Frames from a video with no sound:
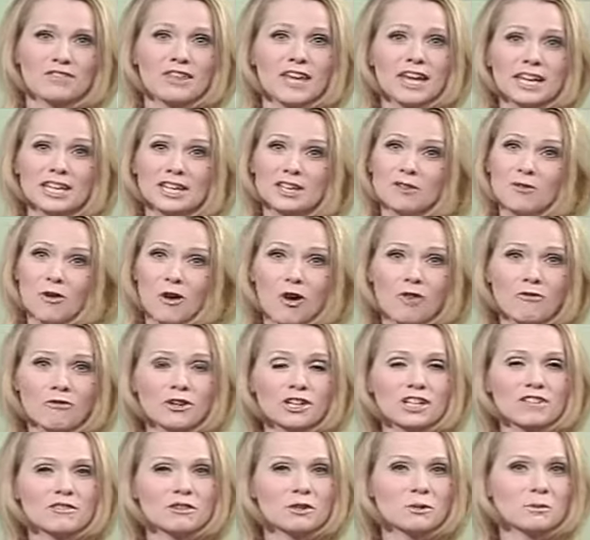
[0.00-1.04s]
Thank you all for
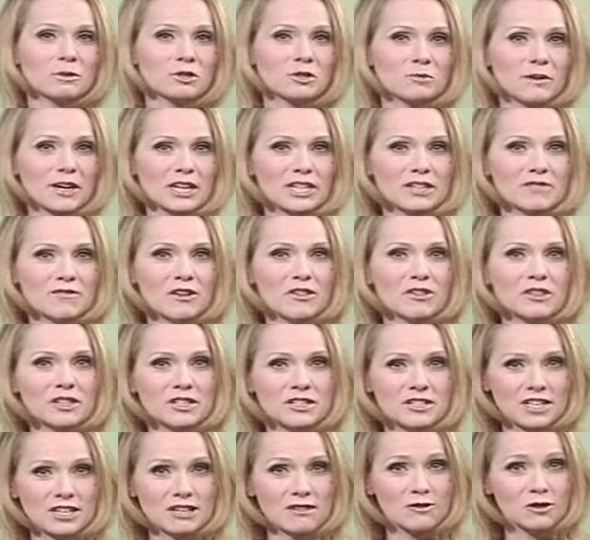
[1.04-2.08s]
giving your perspective on the
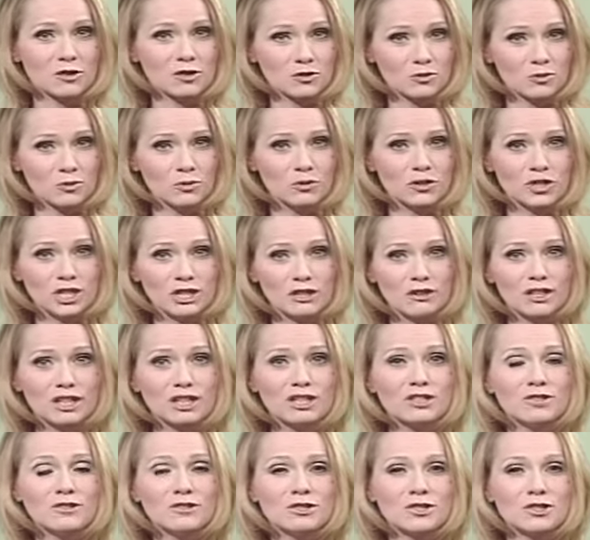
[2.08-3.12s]
state of our schools here
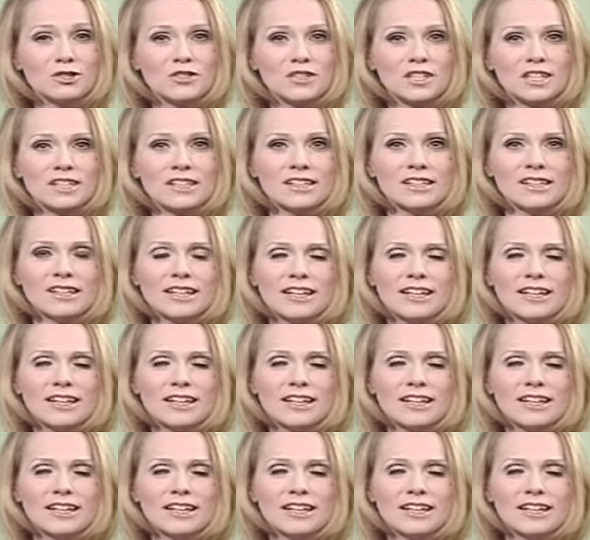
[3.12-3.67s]
in New Jersey.